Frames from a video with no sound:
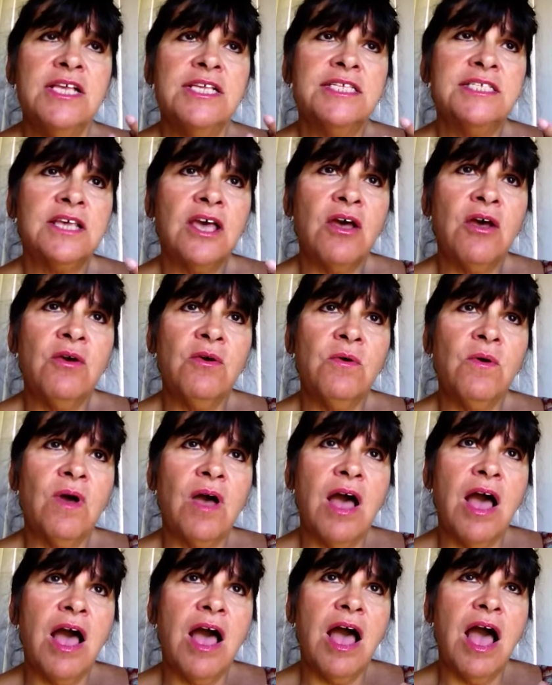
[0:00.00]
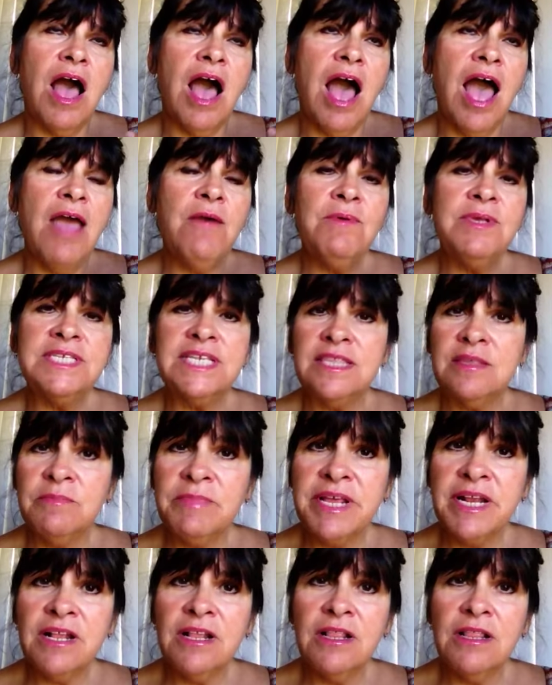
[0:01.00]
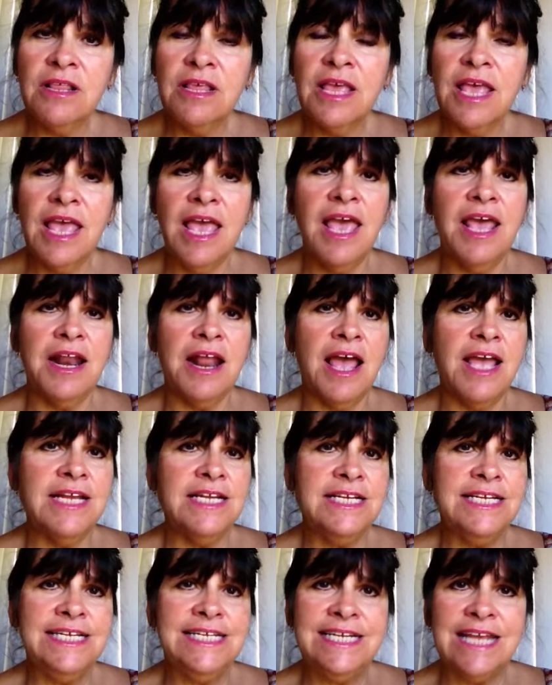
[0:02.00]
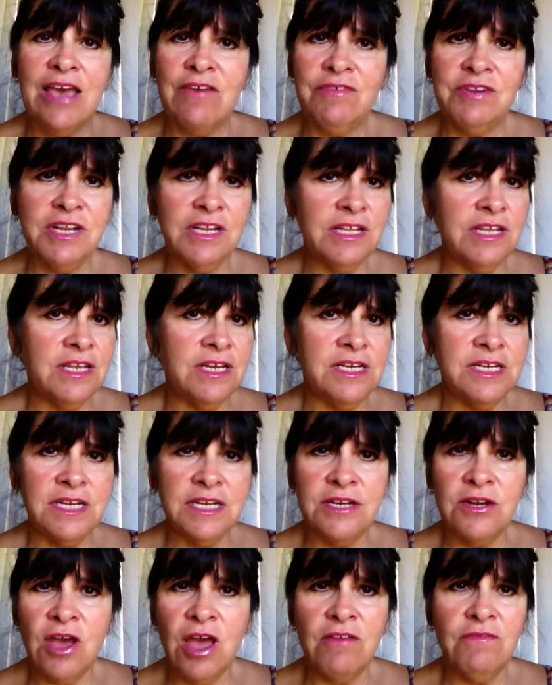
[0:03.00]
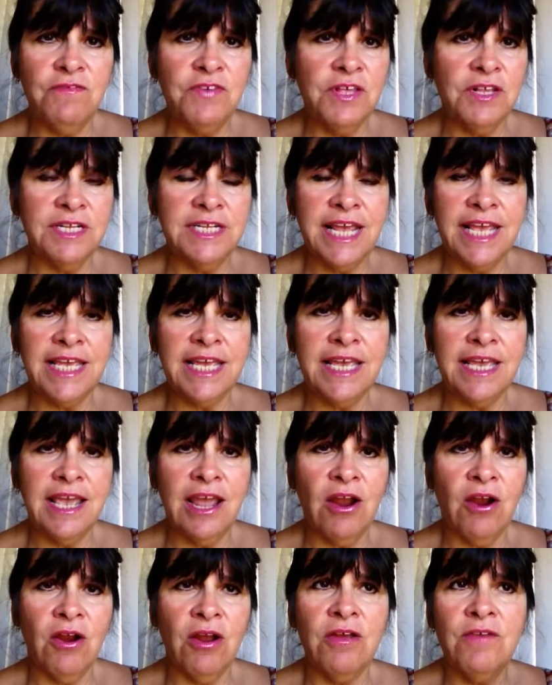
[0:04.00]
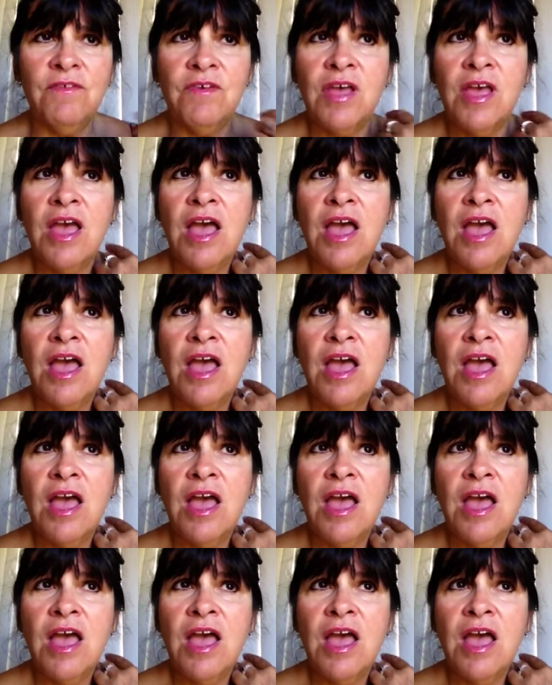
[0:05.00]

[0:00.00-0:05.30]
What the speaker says: So I was in the middle, and I definitely did not feel taken care of.